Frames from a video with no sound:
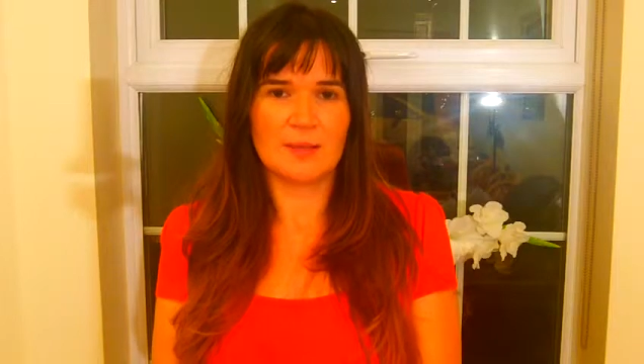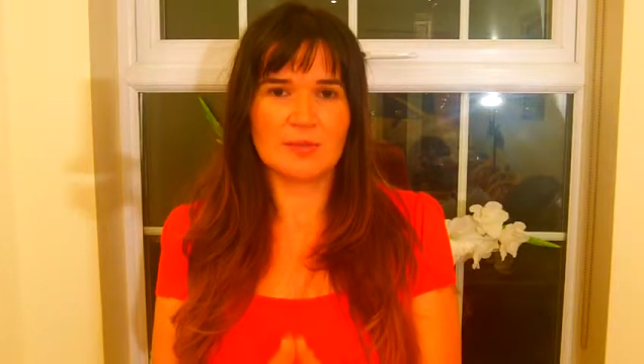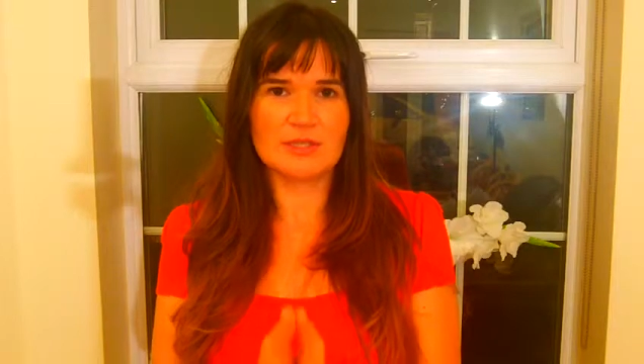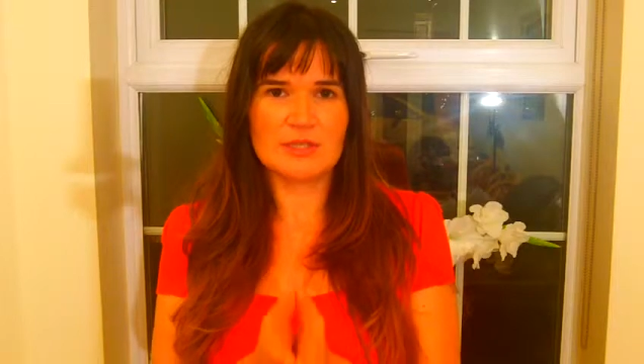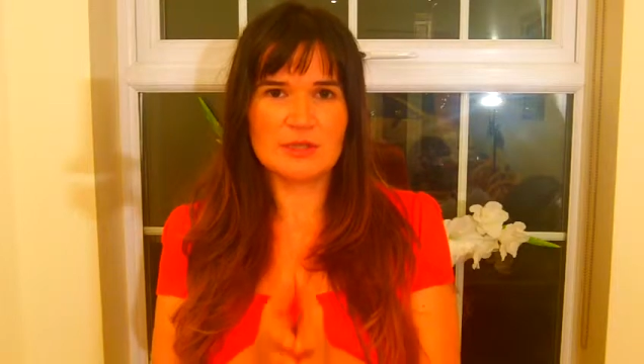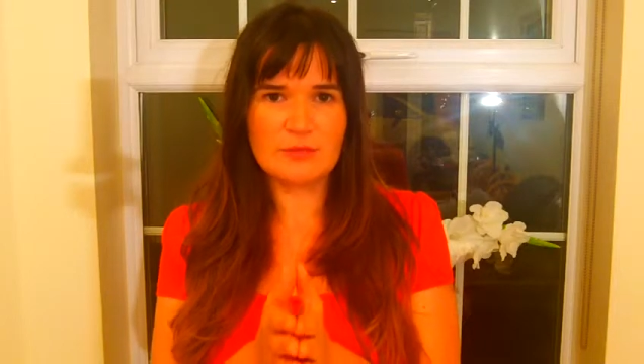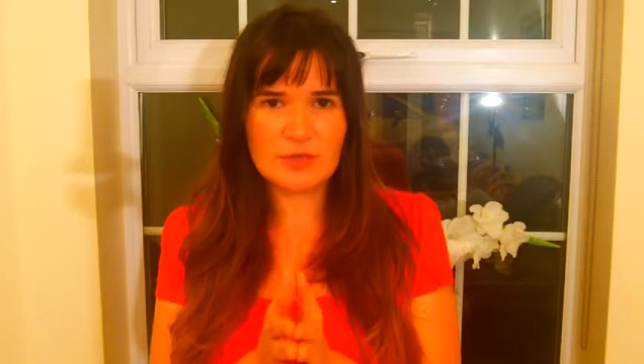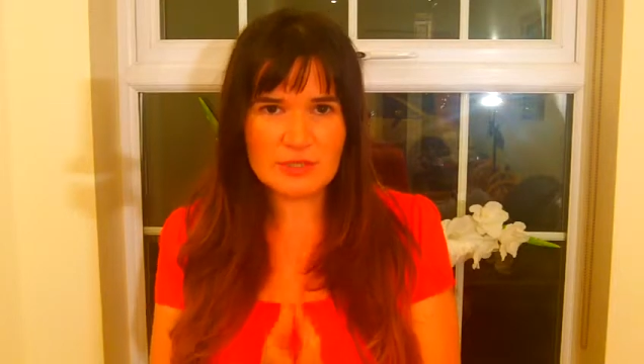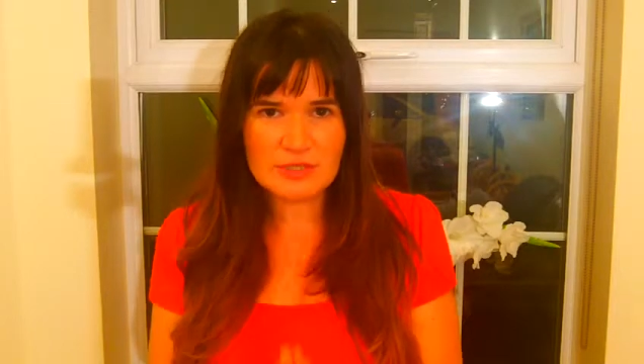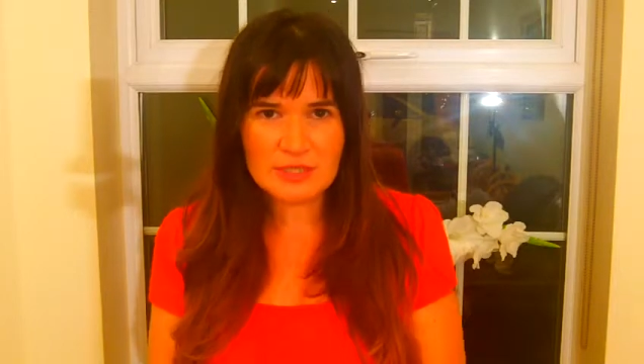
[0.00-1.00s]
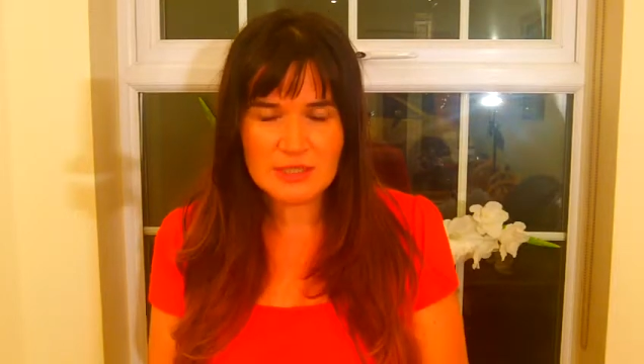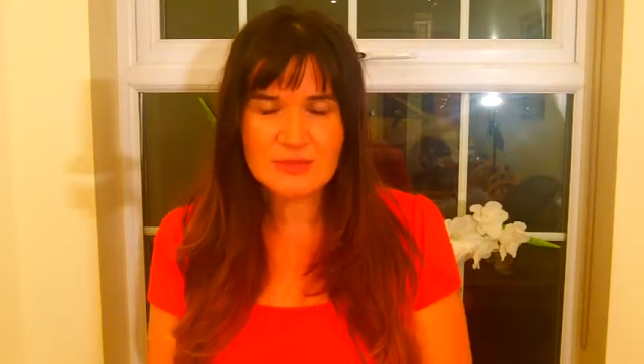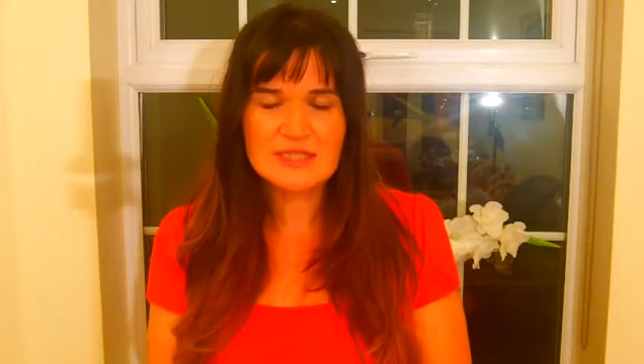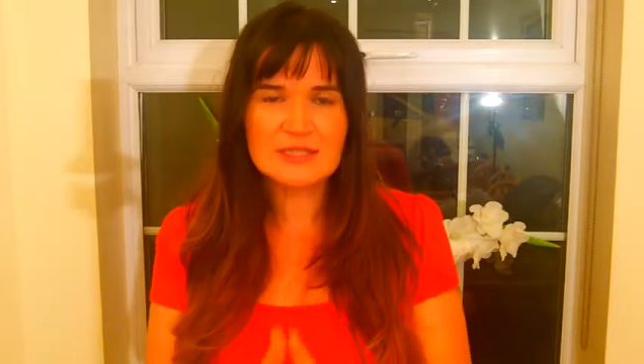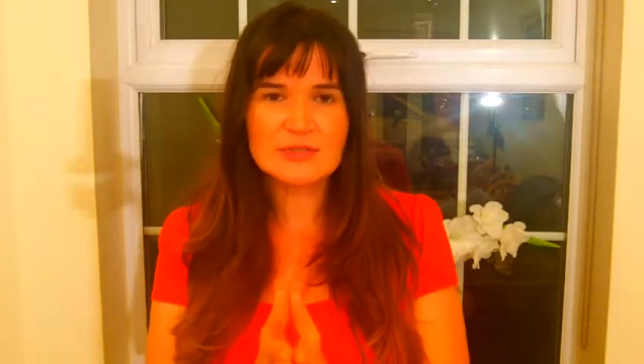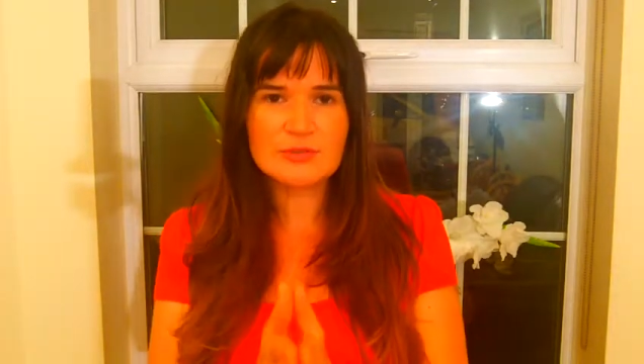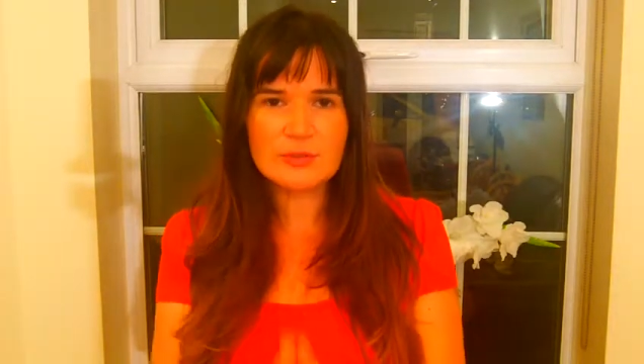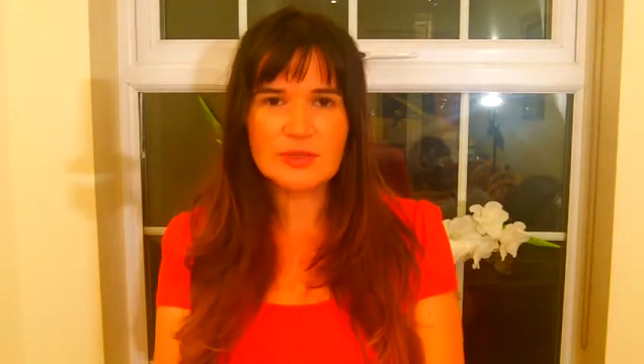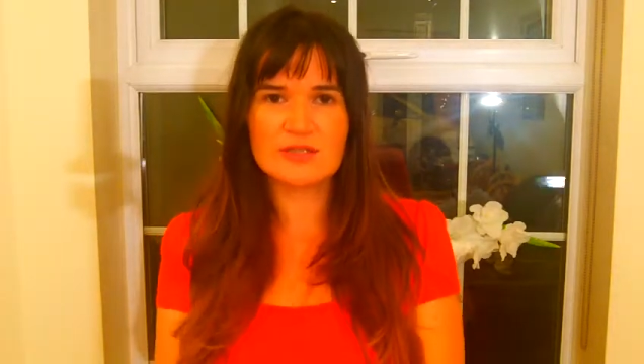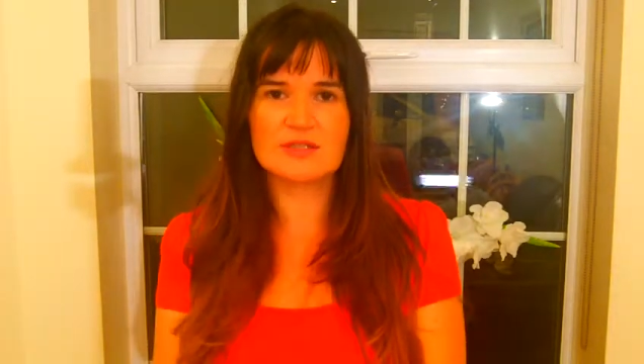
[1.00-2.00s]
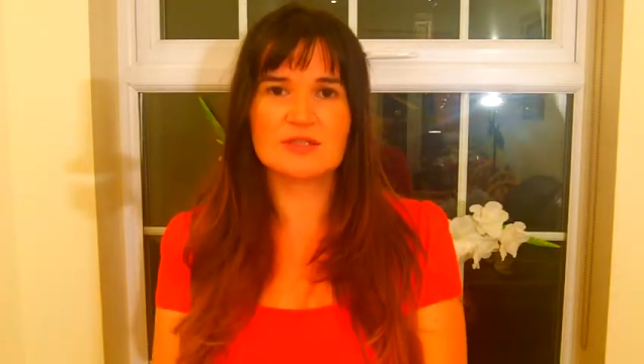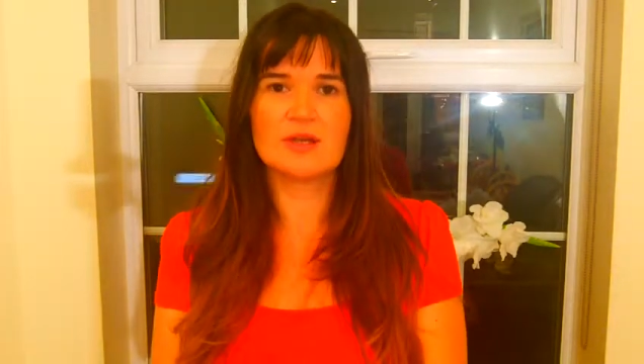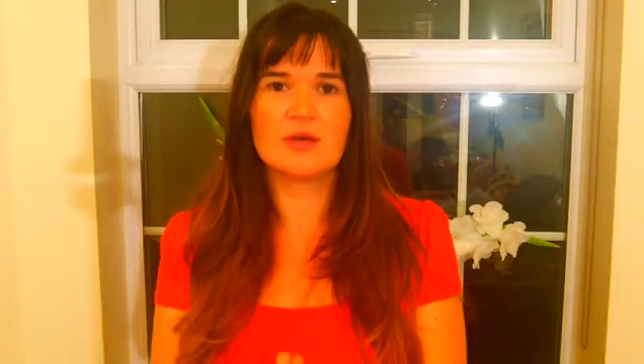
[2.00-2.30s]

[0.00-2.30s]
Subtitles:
But if you continuously do it